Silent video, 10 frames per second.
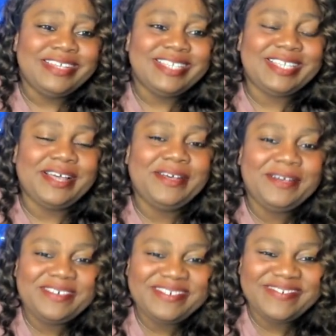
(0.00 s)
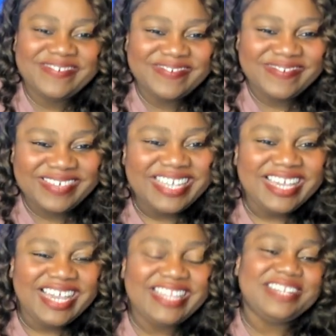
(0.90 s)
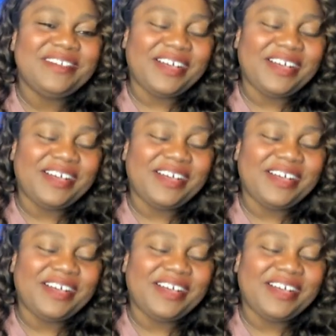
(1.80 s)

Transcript: So and then you